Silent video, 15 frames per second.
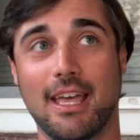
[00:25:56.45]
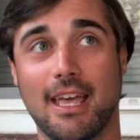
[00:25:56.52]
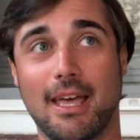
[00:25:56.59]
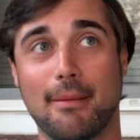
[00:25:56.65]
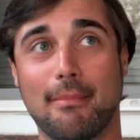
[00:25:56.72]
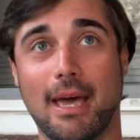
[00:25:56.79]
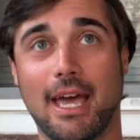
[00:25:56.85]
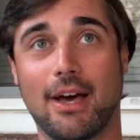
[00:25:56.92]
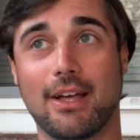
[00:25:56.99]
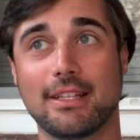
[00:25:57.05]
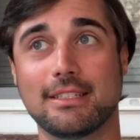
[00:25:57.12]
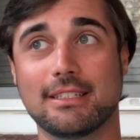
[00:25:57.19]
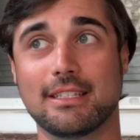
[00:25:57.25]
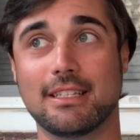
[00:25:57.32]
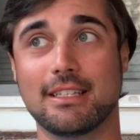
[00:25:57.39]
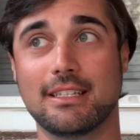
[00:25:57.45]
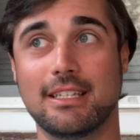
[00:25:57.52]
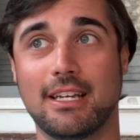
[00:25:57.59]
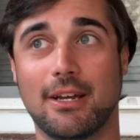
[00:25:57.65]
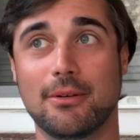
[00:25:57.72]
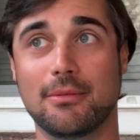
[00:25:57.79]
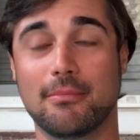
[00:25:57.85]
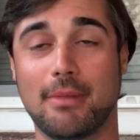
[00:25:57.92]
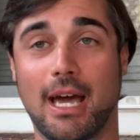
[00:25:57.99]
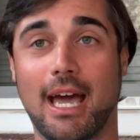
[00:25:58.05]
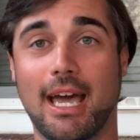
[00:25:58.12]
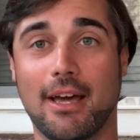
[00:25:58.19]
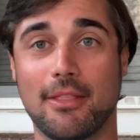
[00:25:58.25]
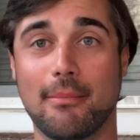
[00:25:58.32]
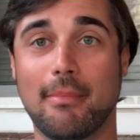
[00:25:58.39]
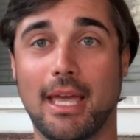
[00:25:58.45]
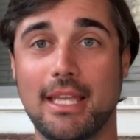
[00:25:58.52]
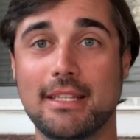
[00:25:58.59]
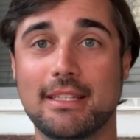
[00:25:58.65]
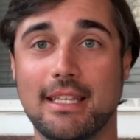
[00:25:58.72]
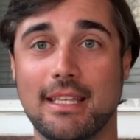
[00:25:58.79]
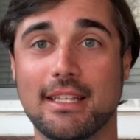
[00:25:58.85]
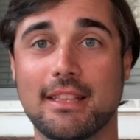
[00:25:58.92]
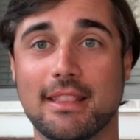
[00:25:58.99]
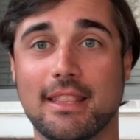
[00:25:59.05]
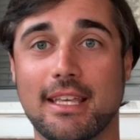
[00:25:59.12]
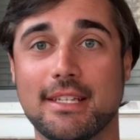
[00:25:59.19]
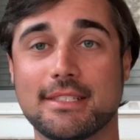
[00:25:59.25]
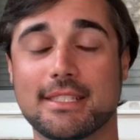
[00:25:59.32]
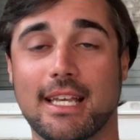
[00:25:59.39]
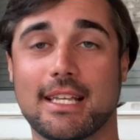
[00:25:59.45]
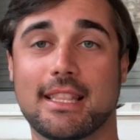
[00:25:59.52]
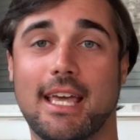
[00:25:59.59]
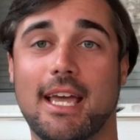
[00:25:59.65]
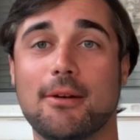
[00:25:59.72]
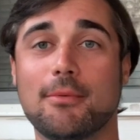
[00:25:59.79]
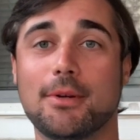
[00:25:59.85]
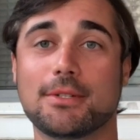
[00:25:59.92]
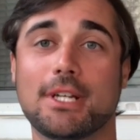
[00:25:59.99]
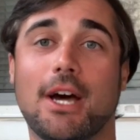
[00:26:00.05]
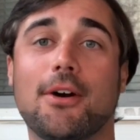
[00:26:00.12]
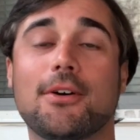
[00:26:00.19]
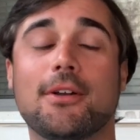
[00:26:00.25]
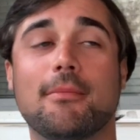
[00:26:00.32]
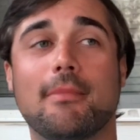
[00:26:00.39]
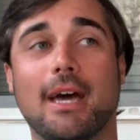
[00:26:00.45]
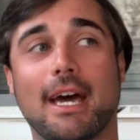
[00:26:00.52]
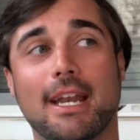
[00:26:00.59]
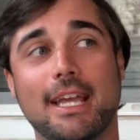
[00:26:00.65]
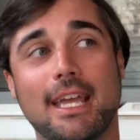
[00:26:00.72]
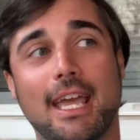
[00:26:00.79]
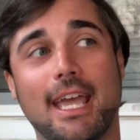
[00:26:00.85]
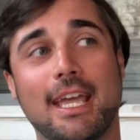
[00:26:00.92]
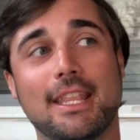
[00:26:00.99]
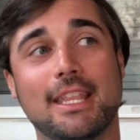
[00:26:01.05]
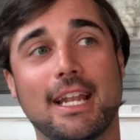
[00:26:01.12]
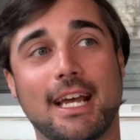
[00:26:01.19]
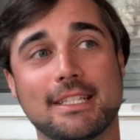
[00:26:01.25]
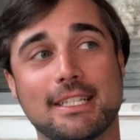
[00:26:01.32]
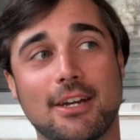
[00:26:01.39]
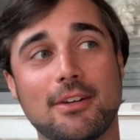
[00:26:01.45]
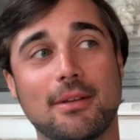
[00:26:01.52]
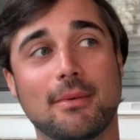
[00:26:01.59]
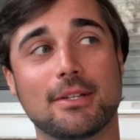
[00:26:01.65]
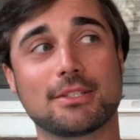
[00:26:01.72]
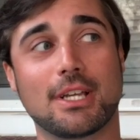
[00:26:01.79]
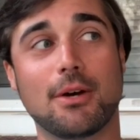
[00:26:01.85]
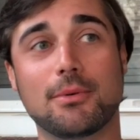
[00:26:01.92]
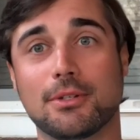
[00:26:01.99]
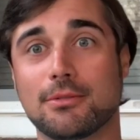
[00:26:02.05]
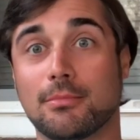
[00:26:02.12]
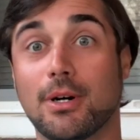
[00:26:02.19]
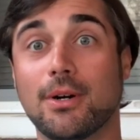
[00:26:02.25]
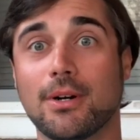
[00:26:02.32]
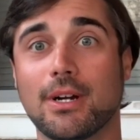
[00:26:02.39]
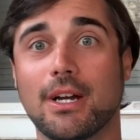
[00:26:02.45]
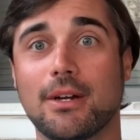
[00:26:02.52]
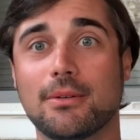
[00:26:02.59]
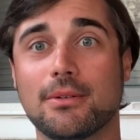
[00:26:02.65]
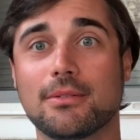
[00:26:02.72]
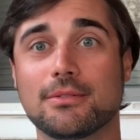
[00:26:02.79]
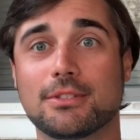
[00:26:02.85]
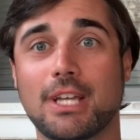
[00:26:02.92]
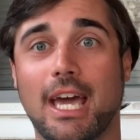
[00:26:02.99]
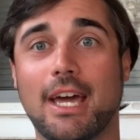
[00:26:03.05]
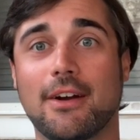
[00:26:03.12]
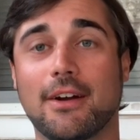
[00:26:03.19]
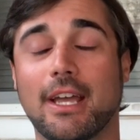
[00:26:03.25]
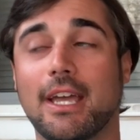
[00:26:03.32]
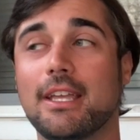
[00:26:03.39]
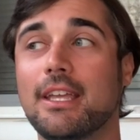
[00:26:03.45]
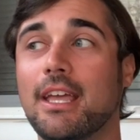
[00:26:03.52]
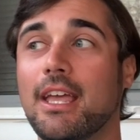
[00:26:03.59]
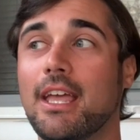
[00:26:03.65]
about how the bait did and things like that. And we were talking about it, and then I told him I was going tomorrow, Saturday,